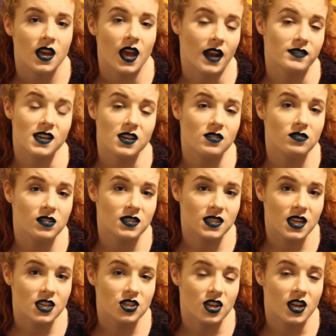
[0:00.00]
I was at Union
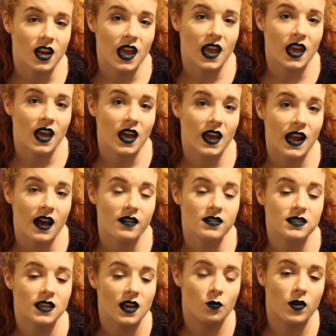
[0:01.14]
Station and I
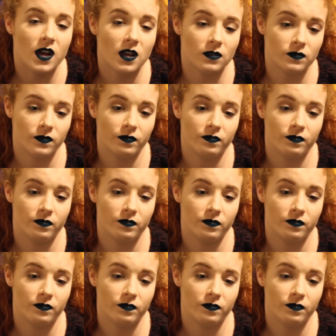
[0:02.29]
was like, well,